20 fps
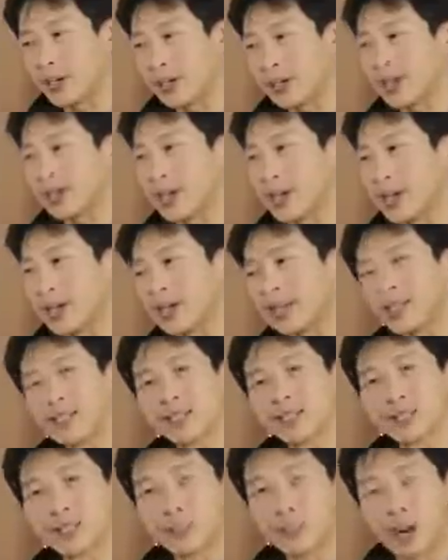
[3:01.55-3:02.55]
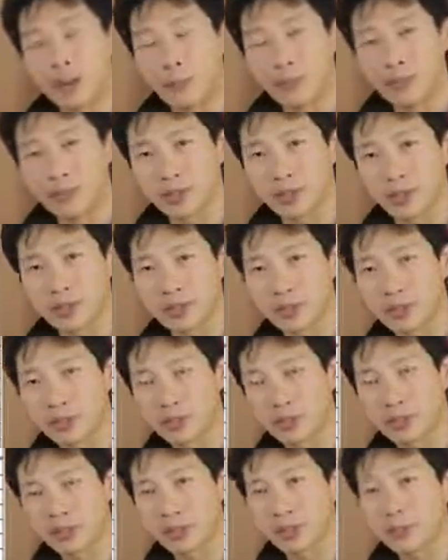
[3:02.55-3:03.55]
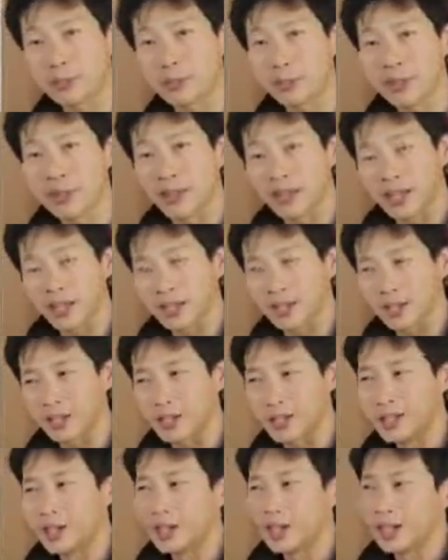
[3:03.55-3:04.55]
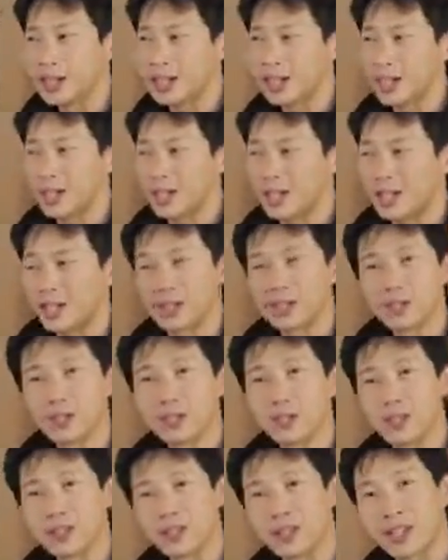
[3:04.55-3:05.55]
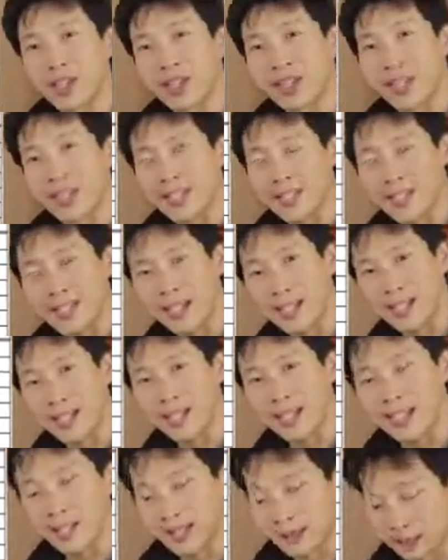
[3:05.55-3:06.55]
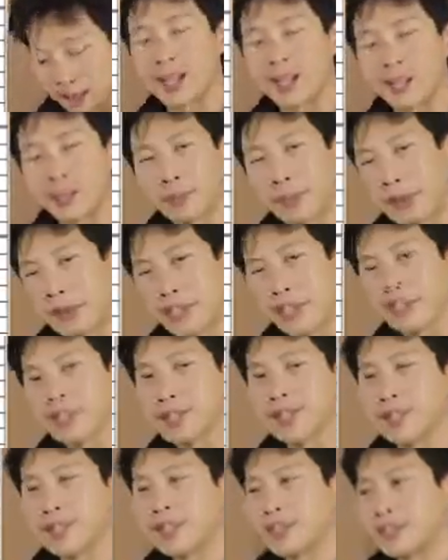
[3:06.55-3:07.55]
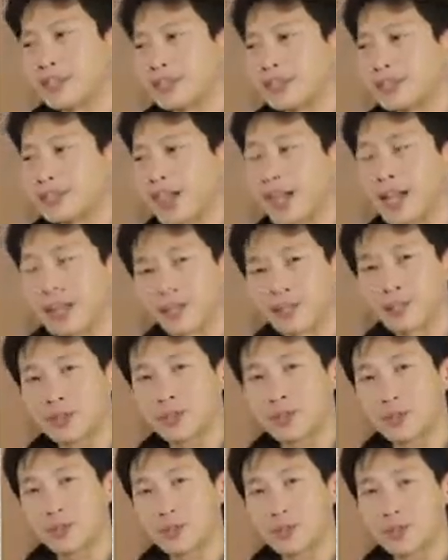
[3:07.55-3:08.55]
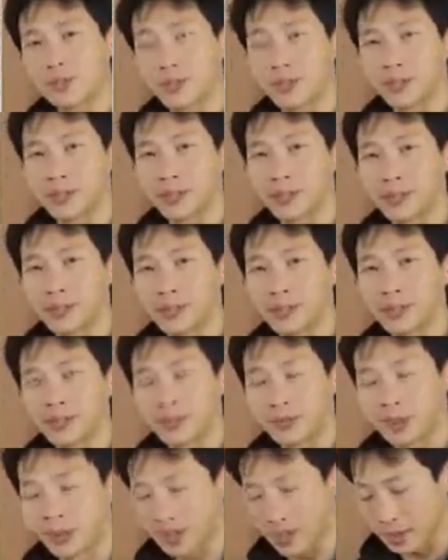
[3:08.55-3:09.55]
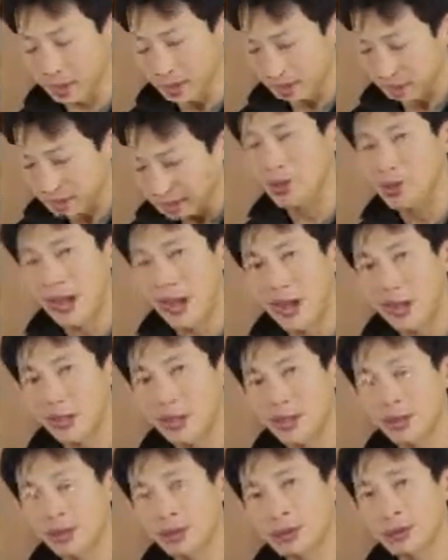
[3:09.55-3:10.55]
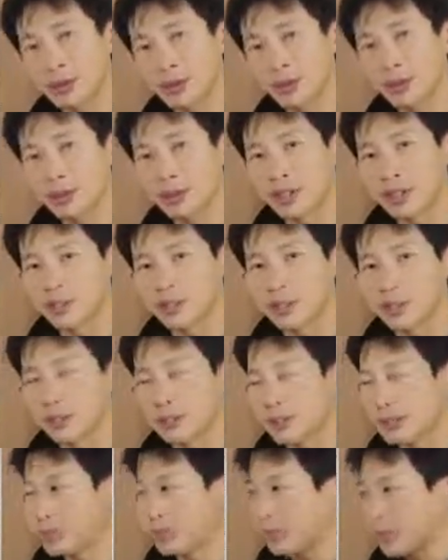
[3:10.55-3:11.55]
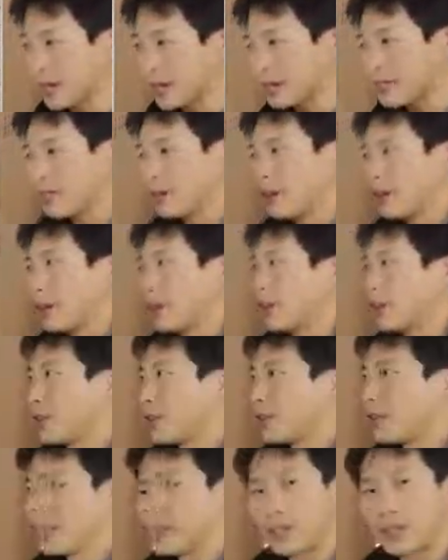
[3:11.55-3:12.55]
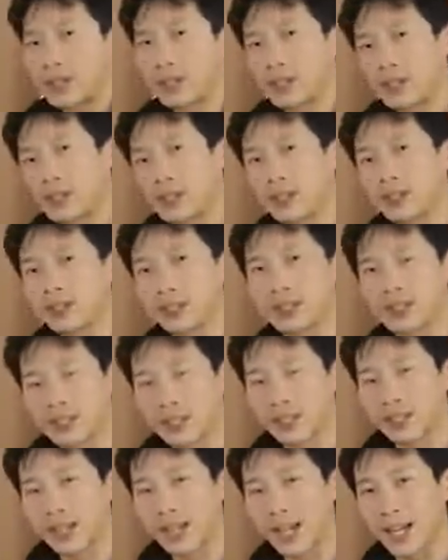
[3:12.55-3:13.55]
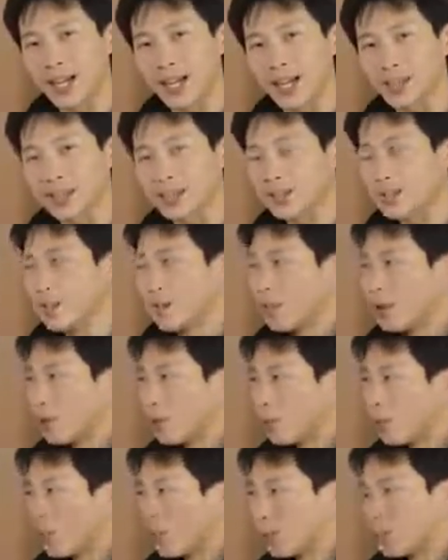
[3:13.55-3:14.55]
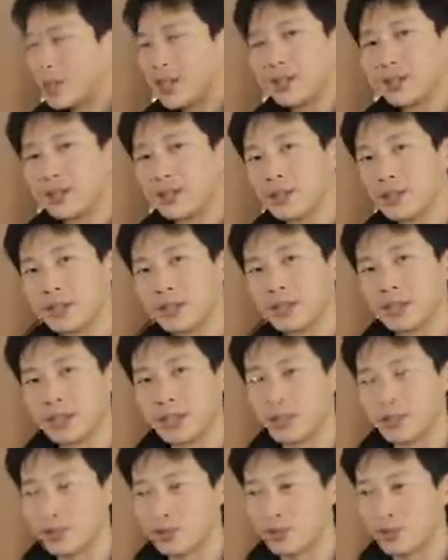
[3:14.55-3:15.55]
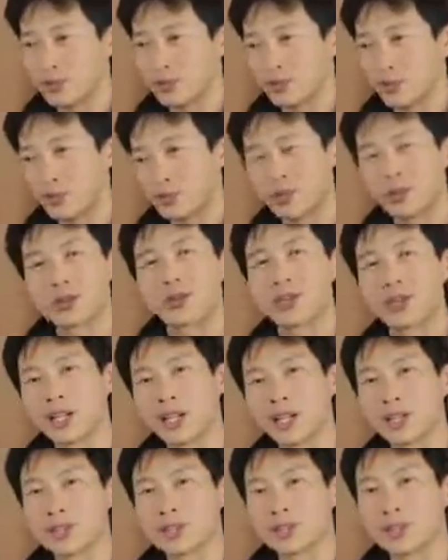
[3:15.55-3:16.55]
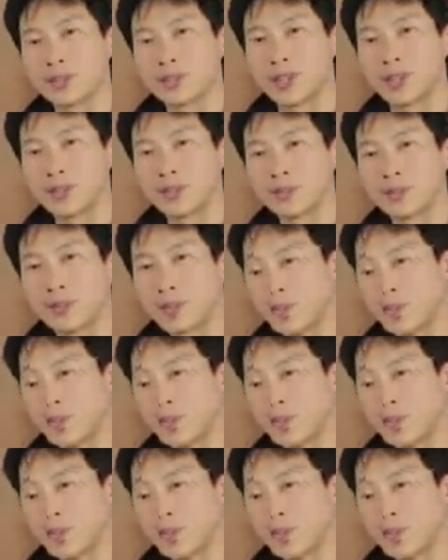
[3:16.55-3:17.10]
and then the egg composition could be a little bit thicker, causing you to get less egg, and the pricing of these things at the store could be a little different. So how can you use these numbers? Based on the statistics of these eggs, what you can do is just use 38%.